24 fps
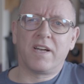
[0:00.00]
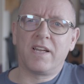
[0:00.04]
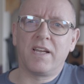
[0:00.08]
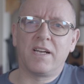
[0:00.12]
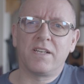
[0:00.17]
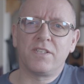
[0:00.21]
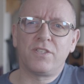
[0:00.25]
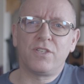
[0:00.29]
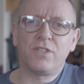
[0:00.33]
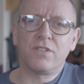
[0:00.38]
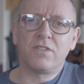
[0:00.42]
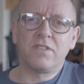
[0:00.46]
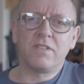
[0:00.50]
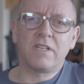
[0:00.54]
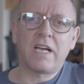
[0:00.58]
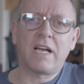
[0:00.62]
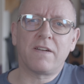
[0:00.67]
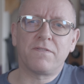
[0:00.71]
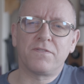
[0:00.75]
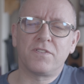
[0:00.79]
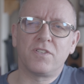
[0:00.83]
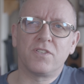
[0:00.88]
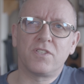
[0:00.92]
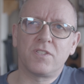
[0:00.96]
right. I shouldn't
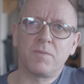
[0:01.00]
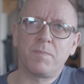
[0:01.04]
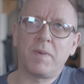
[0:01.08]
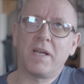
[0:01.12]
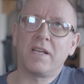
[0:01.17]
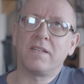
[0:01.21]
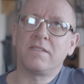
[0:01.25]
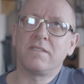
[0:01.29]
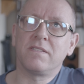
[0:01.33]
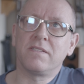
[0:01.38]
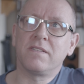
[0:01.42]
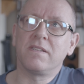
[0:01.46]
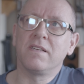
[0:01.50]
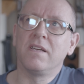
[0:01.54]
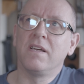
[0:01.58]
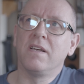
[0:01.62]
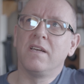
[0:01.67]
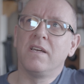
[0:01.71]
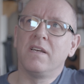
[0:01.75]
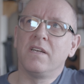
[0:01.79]
have to spend